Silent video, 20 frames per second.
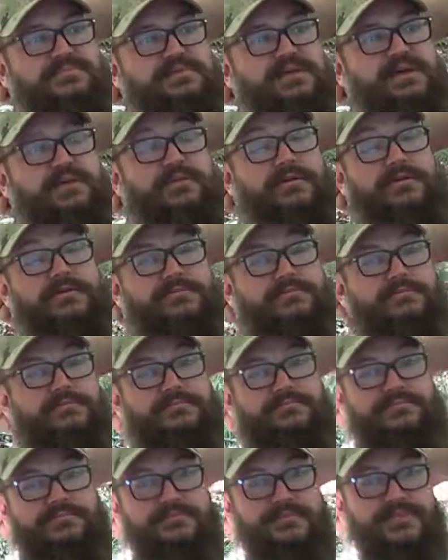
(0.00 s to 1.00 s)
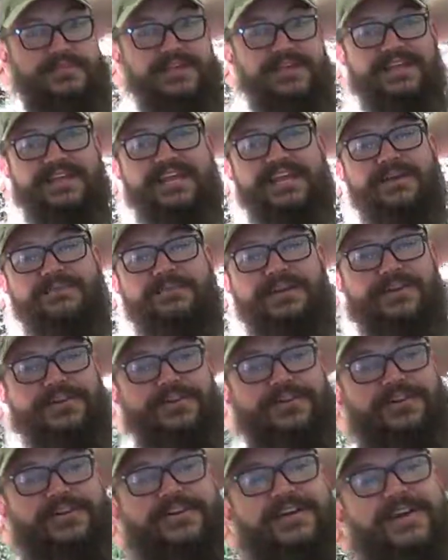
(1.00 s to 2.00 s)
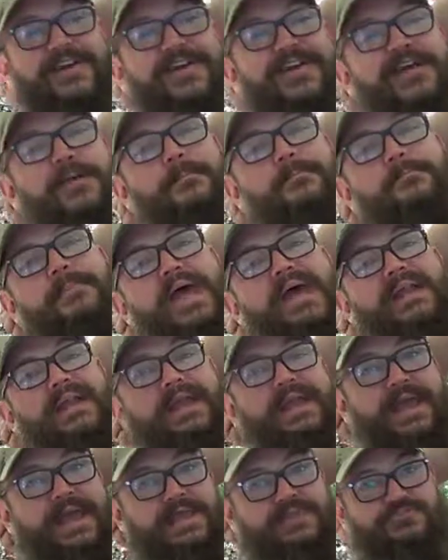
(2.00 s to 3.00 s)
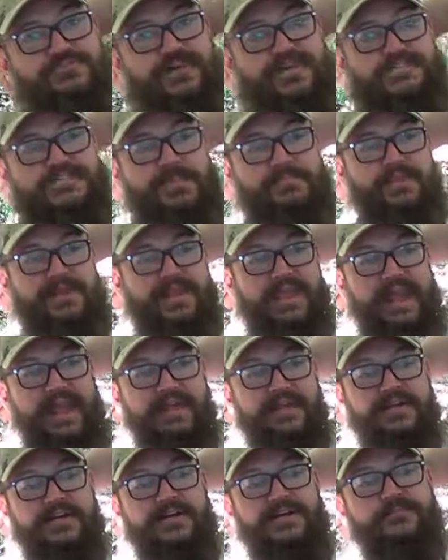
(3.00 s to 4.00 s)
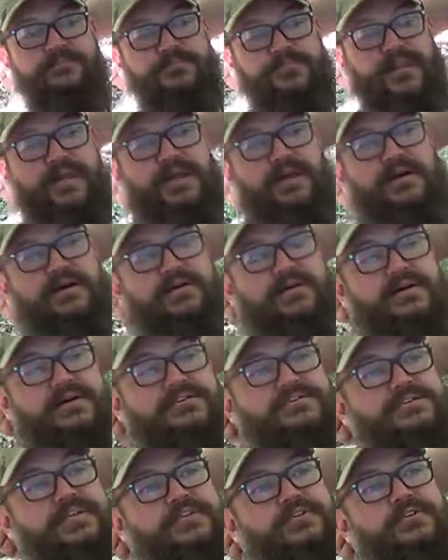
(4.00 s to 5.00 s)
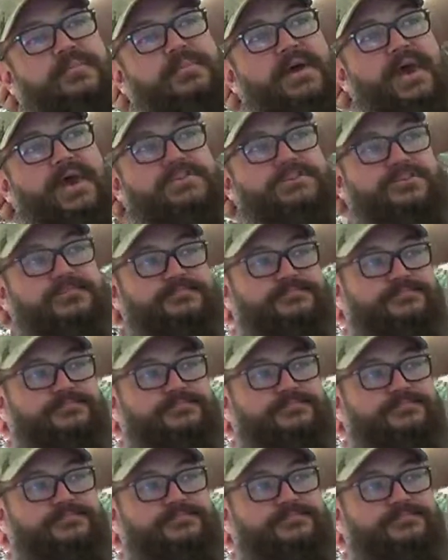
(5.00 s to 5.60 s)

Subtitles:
I don't know. Get me your mailing address up in Canada, and I'll send you a patch.